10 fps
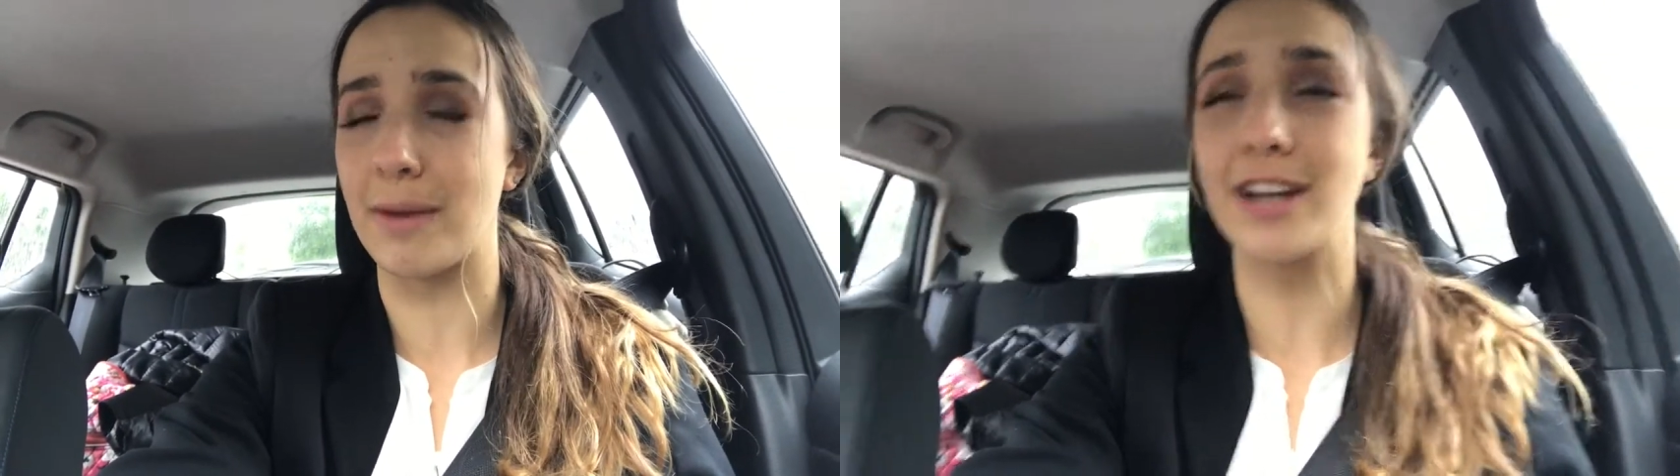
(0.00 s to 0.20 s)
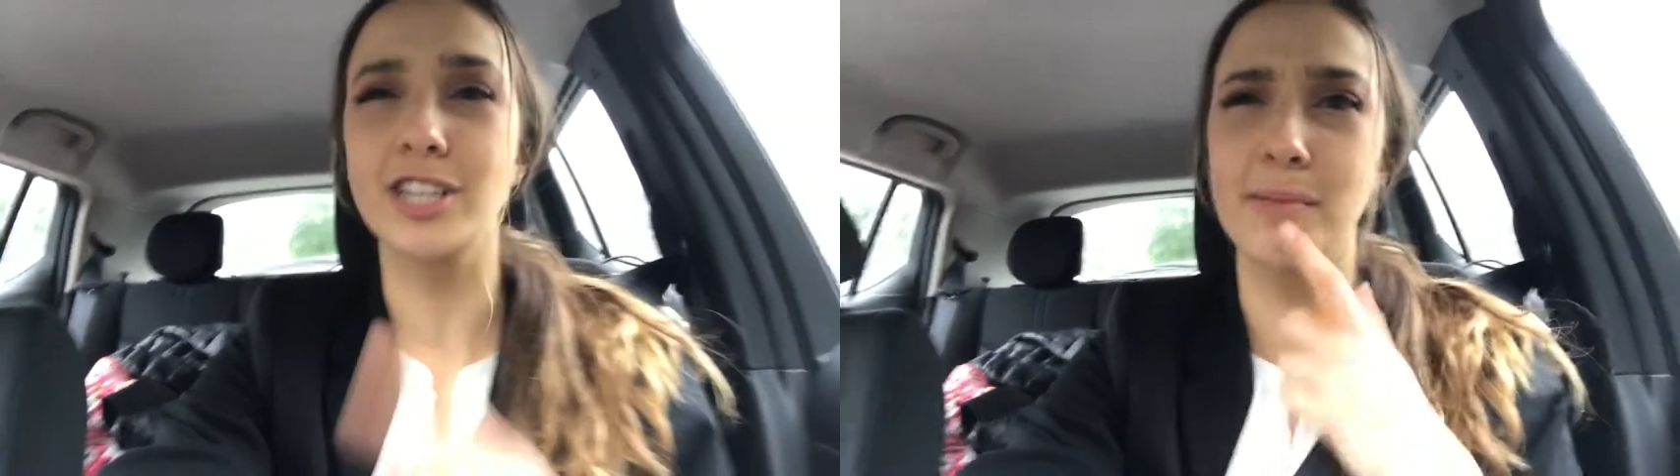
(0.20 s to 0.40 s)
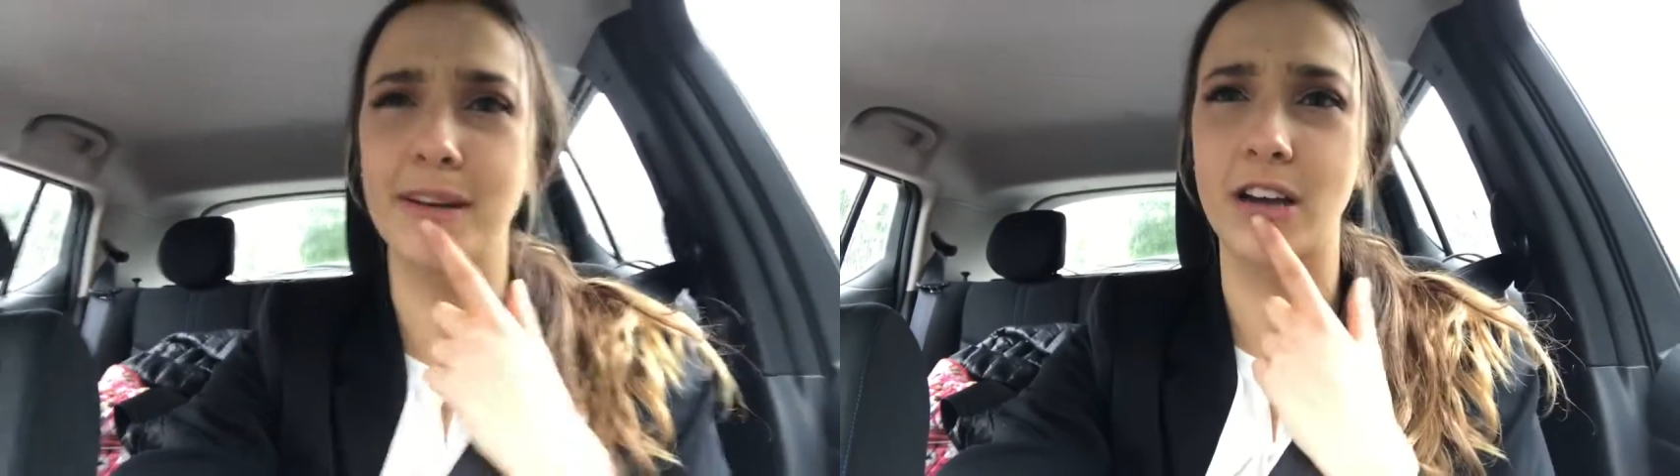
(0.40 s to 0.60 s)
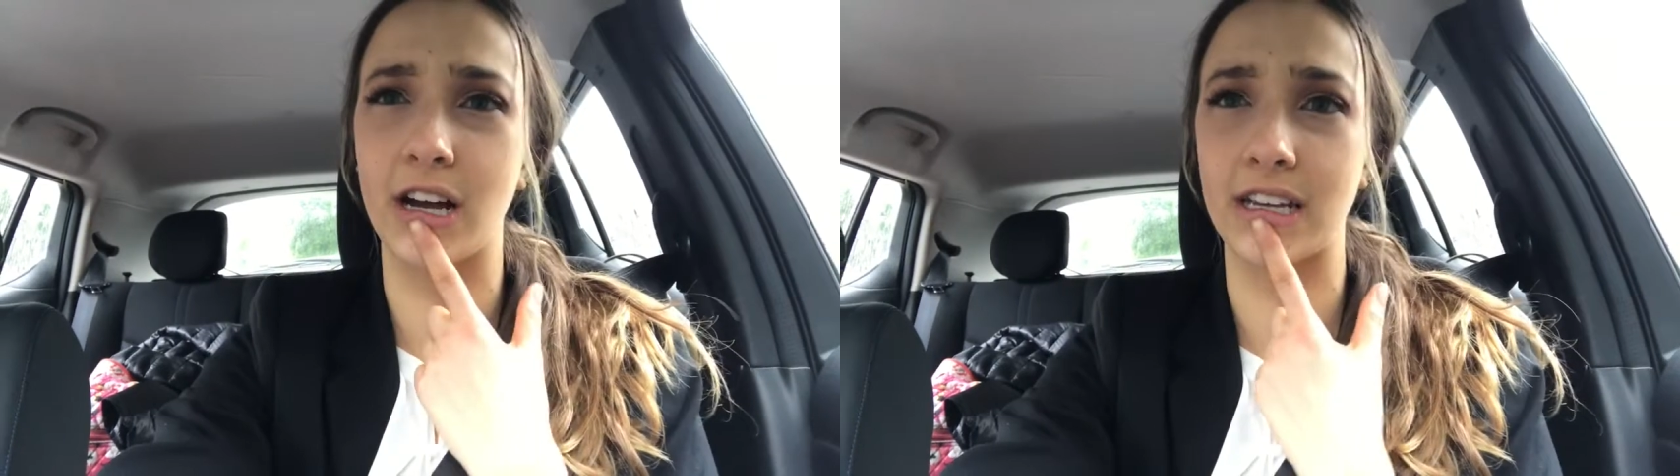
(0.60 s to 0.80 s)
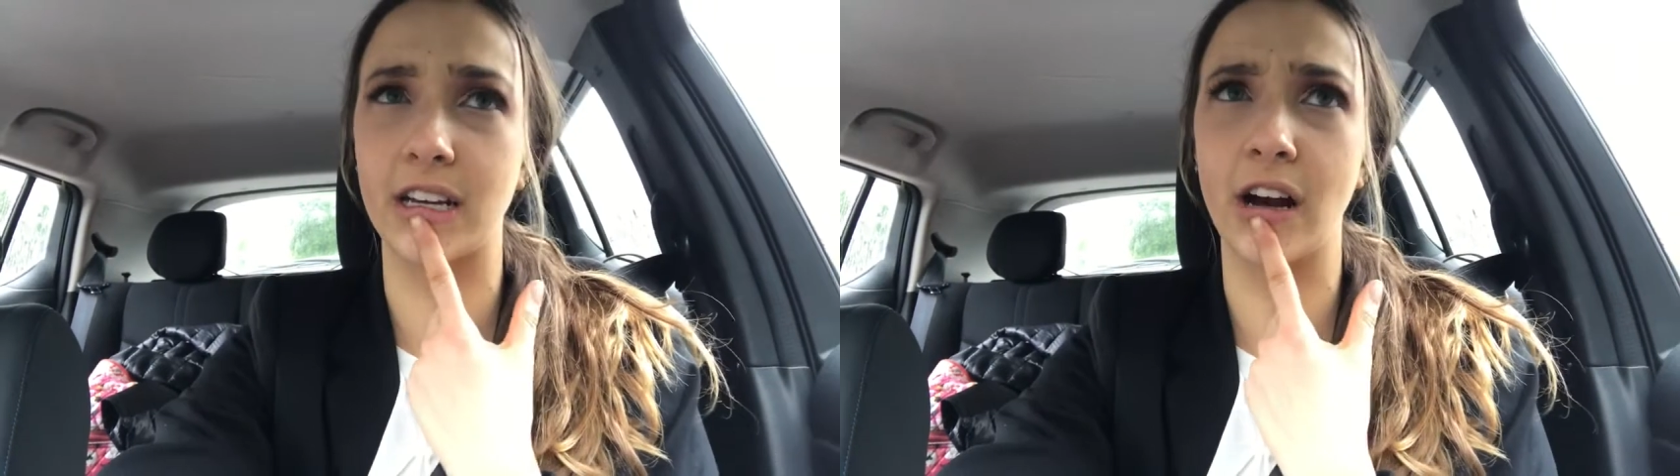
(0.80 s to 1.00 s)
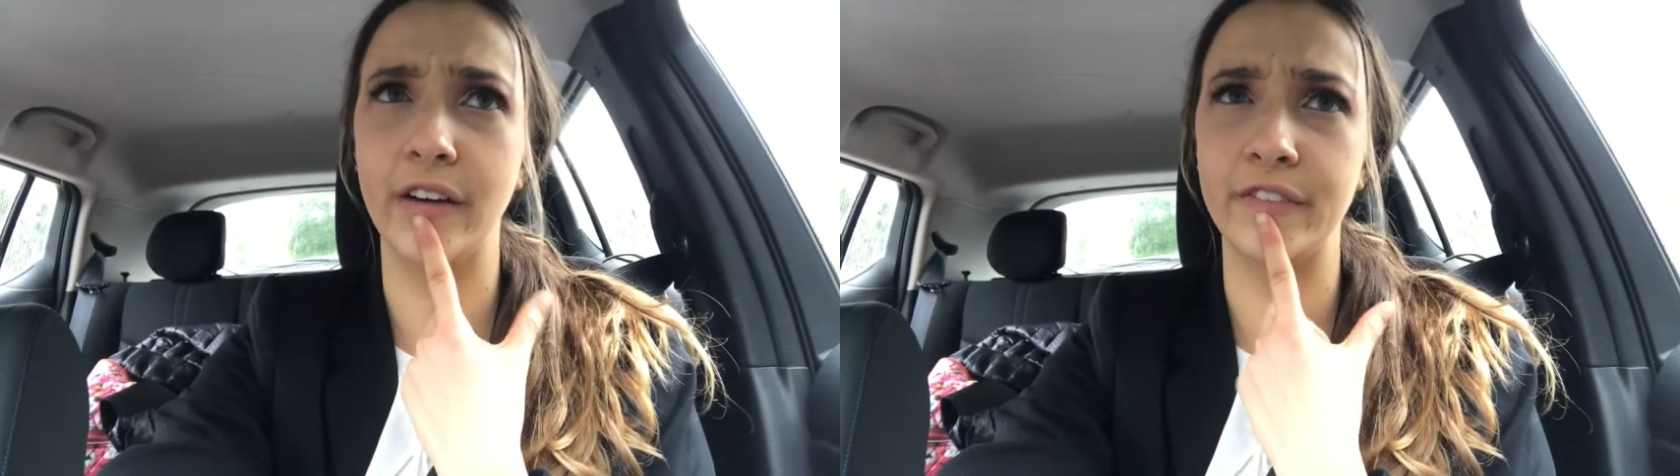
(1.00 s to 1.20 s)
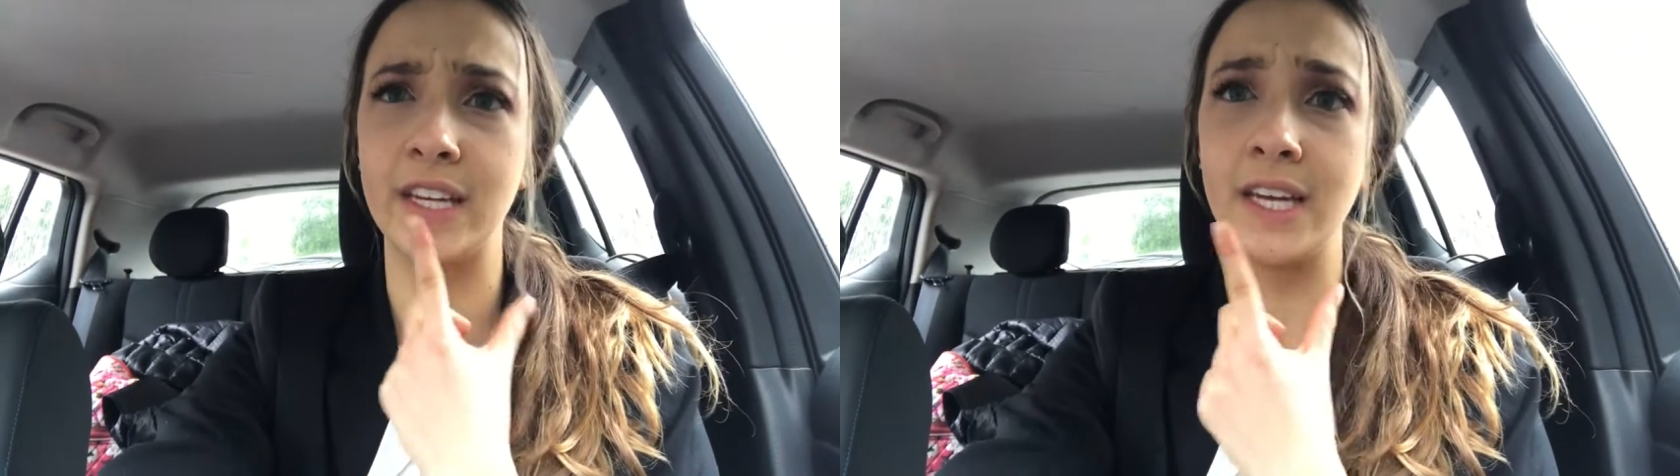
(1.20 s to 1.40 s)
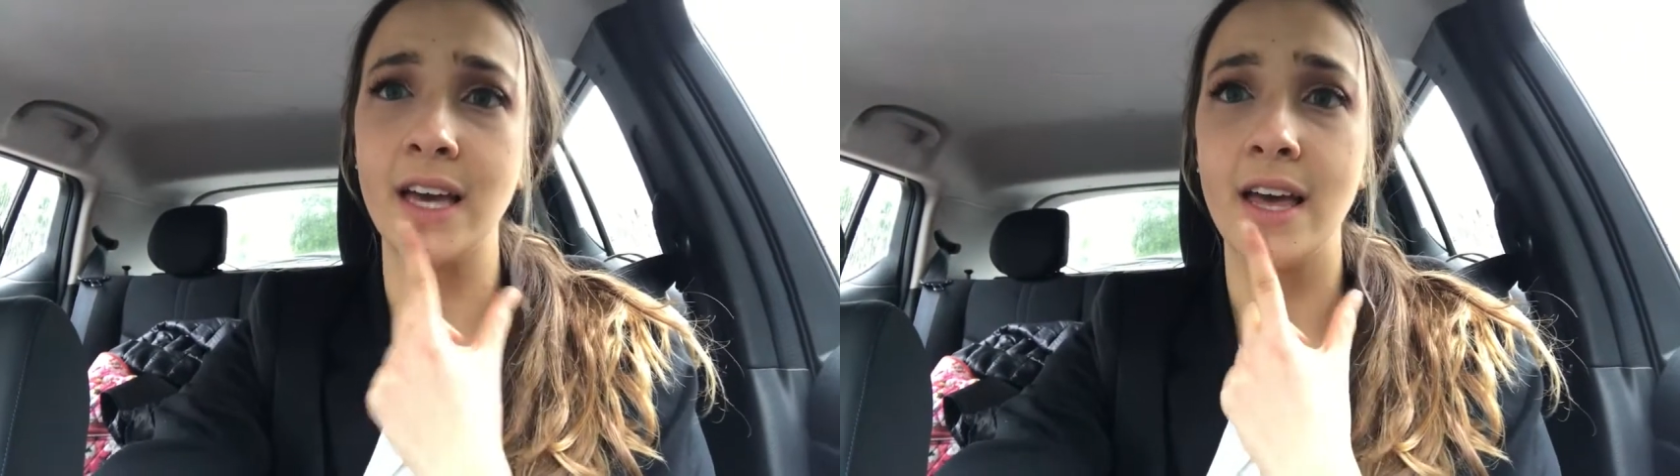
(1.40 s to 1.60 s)
Actually, I might not get a
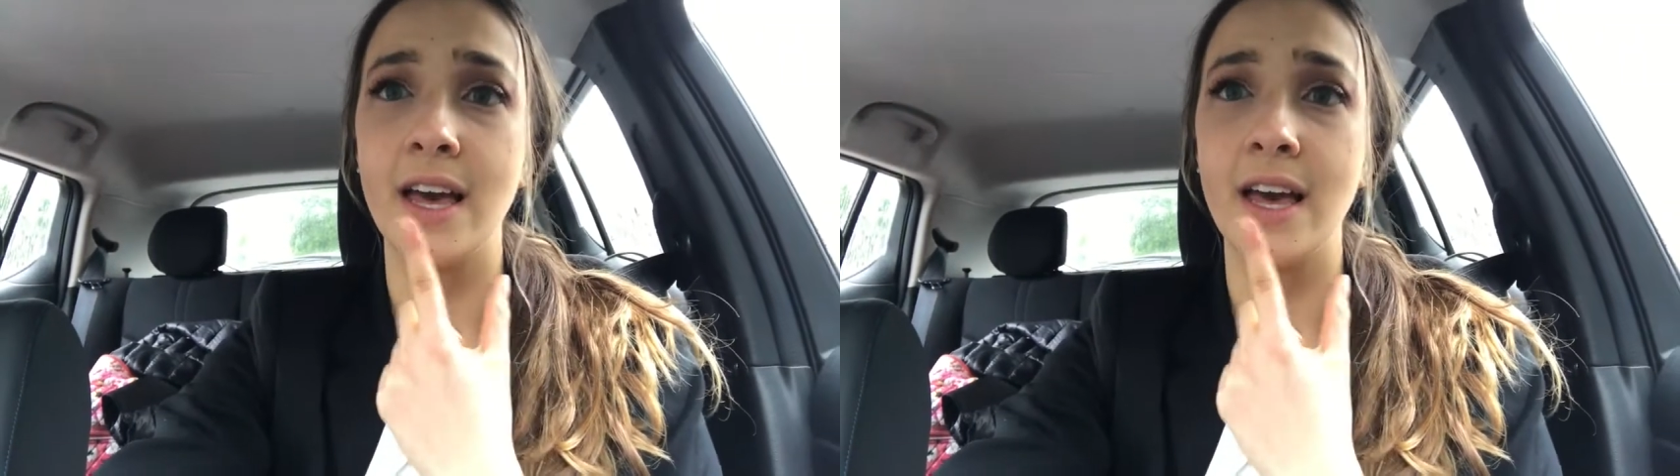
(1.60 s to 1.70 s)
coffee